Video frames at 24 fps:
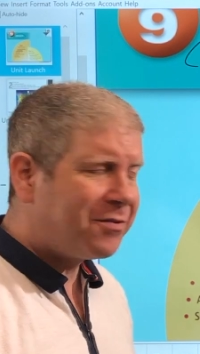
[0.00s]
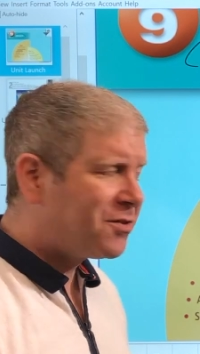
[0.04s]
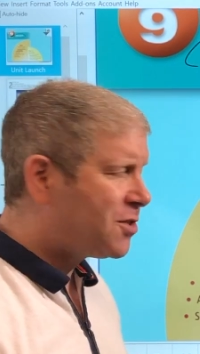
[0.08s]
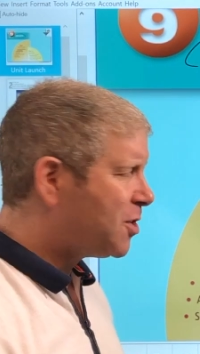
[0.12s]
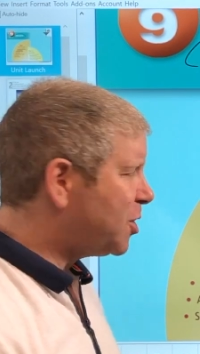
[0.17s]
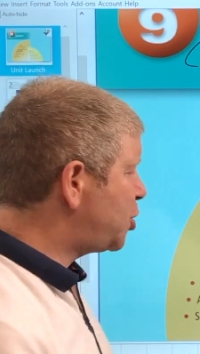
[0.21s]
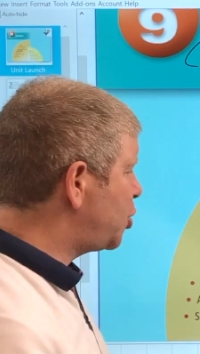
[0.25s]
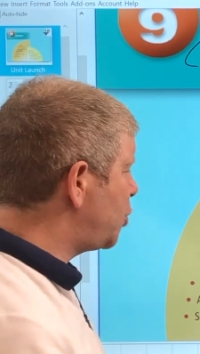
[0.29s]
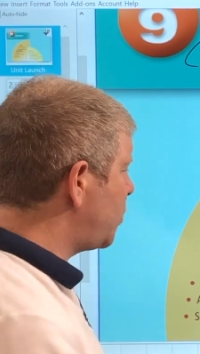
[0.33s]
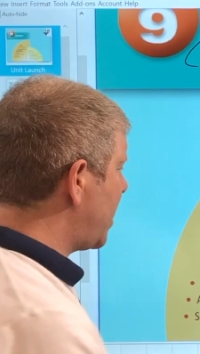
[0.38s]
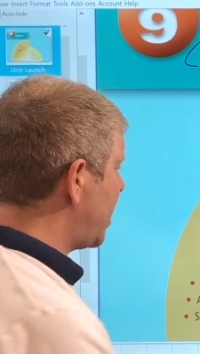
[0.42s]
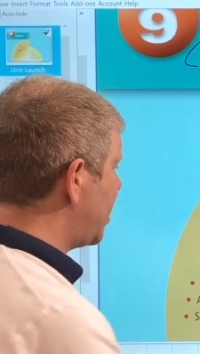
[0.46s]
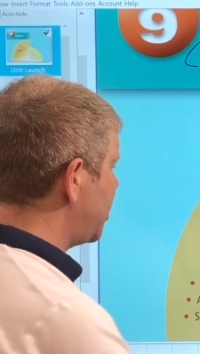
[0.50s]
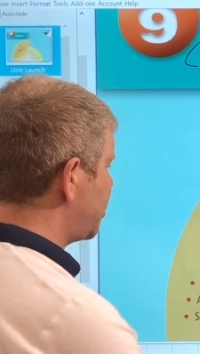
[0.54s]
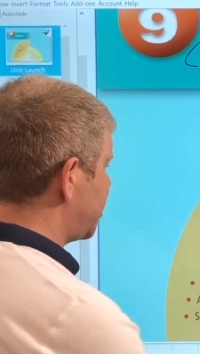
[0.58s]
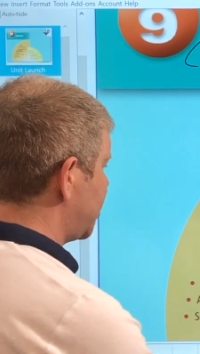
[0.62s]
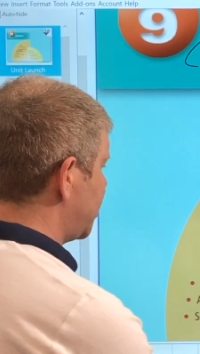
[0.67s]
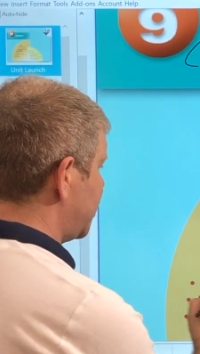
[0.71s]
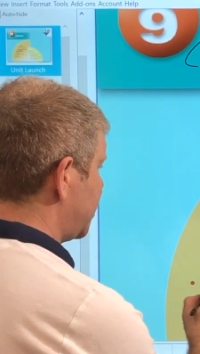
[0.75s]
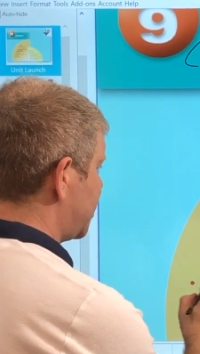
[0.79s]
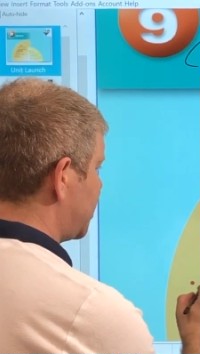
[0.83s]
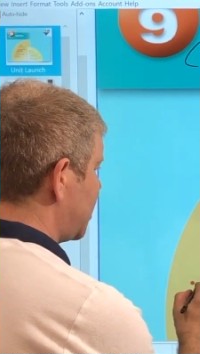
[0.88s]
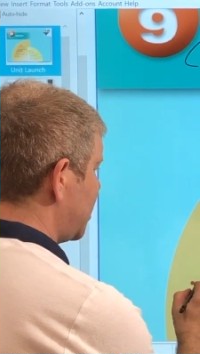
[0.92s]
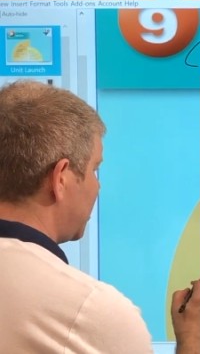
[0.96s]

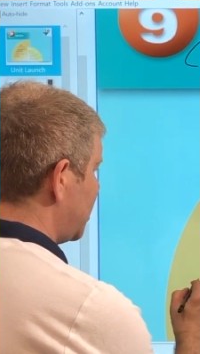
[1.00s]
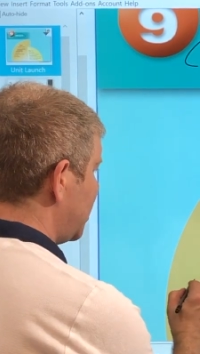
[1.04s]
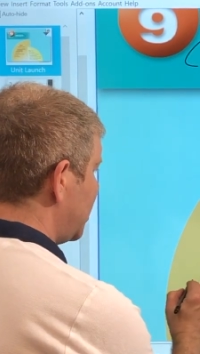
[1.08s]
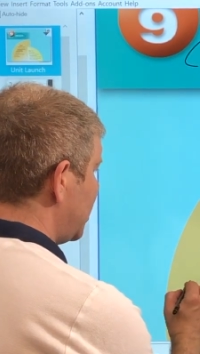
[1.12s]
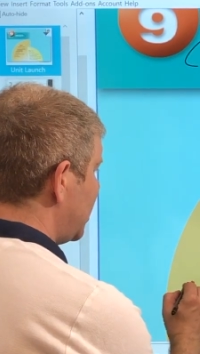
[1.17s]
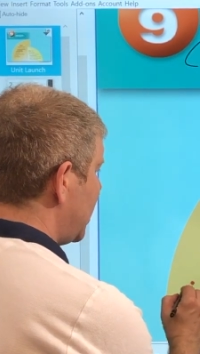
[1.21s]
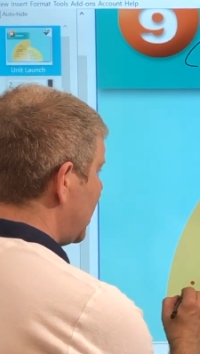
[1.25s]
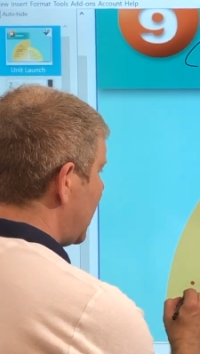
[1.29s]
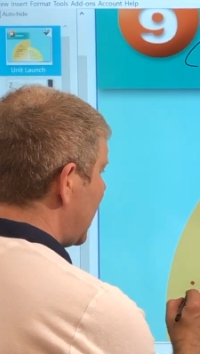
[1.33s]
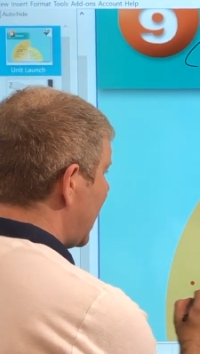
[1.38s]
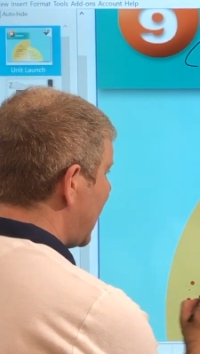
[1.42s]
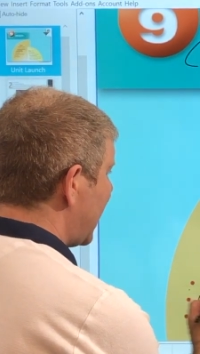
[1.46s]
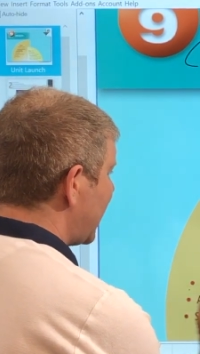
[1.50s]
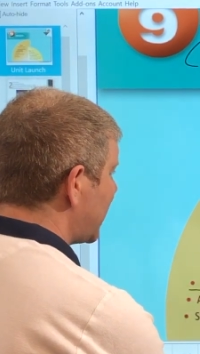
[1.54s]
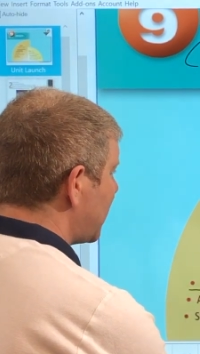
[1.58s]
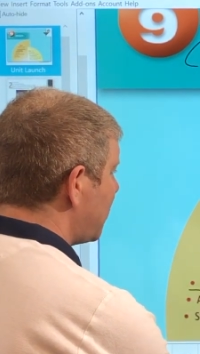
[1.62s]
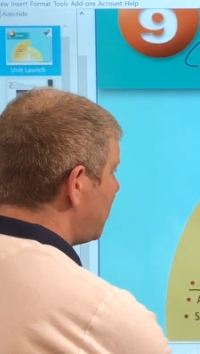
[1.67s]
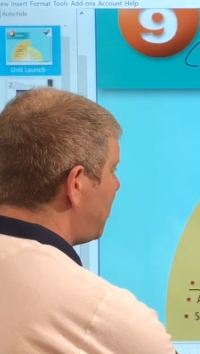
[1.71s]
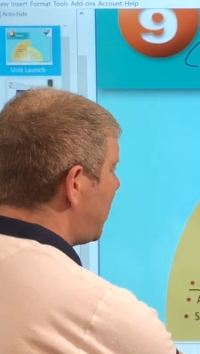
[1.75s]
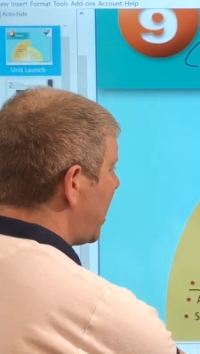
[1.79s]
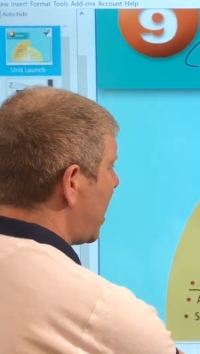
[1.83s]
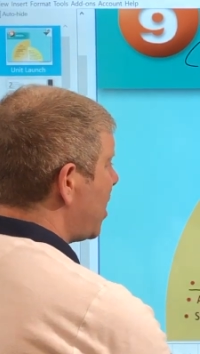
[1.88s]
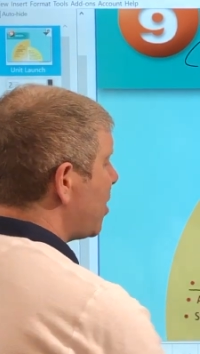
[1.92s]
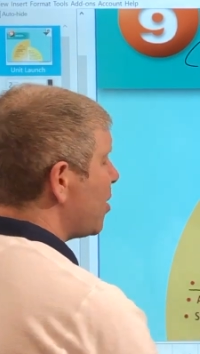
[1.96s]
situations. How to
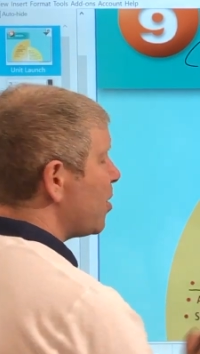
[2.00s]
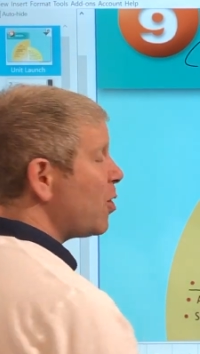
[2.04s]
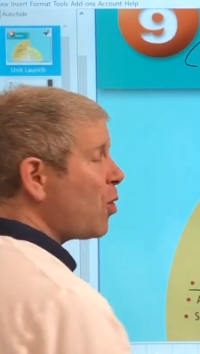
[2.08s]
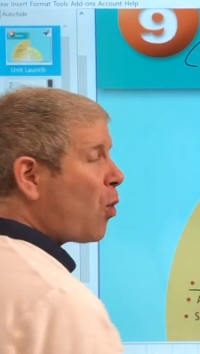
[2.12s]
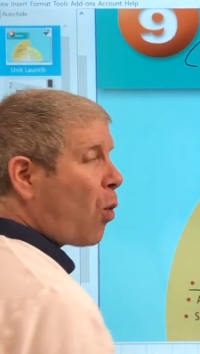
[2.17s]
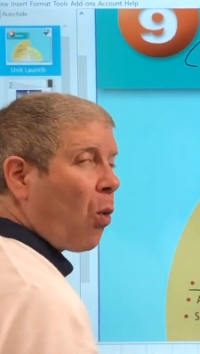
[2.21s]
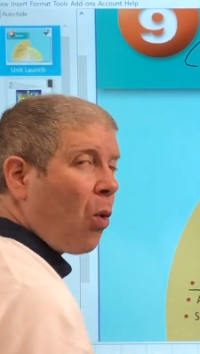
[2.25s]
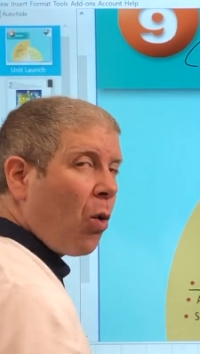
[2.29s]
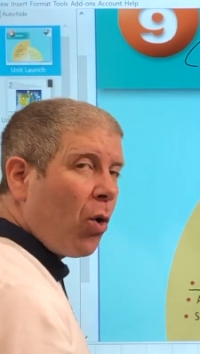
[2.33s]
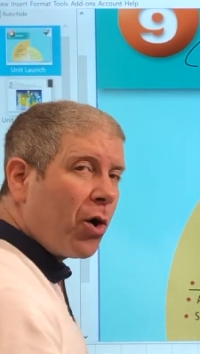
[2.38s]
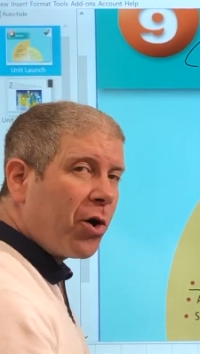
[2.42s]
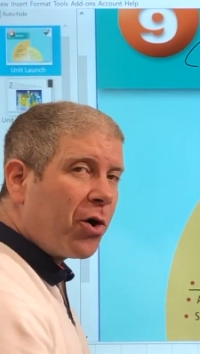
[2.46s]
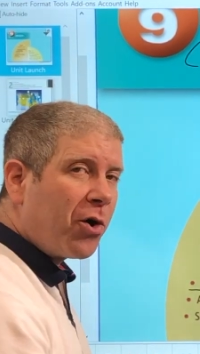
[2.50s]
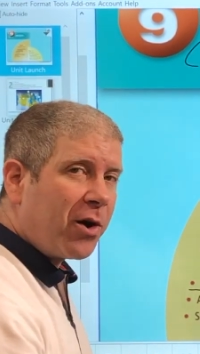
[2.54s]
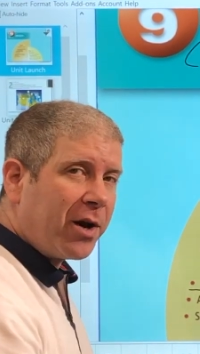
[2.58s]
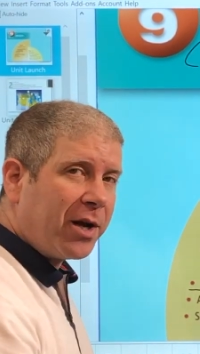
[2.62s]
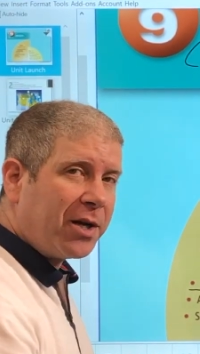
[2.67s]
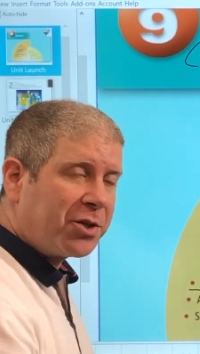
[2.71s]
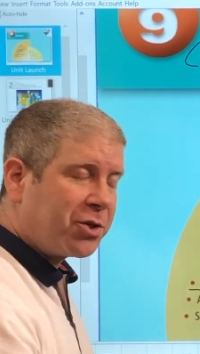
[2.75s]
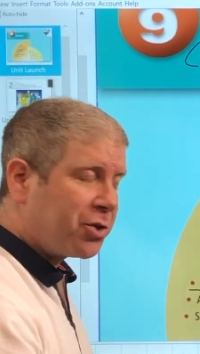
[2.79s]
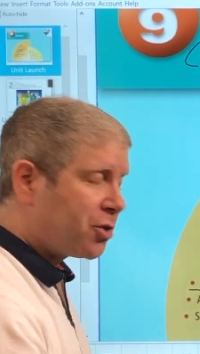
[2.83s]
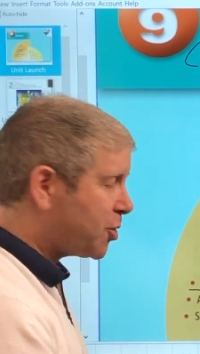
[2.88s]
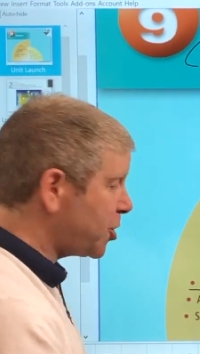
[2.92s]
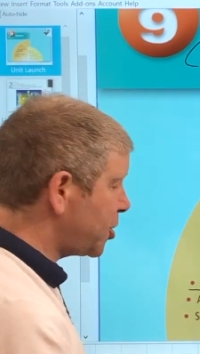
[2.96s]
compare and order
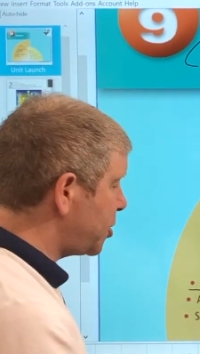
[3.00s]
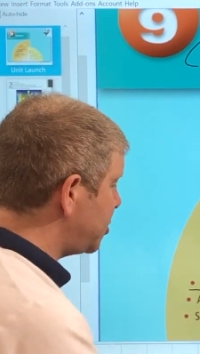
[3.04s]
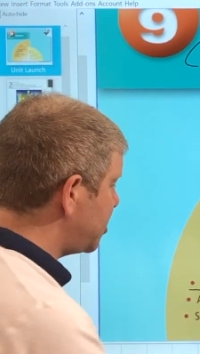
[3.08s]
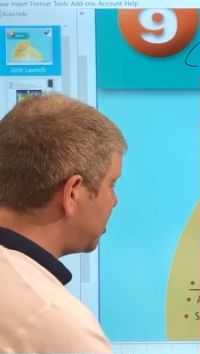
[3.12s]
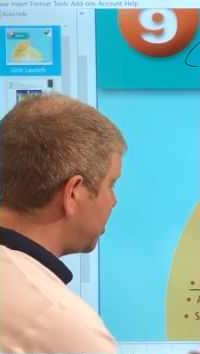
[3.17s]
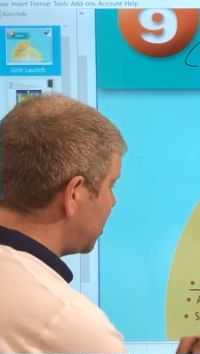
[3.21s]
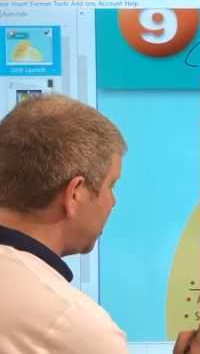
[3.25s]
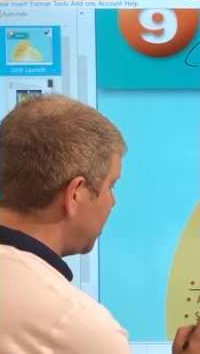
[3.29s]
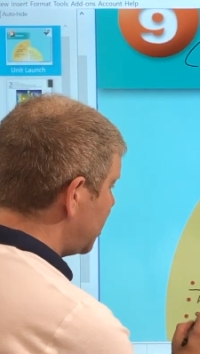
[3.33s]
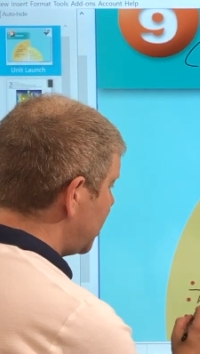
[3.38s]
integers,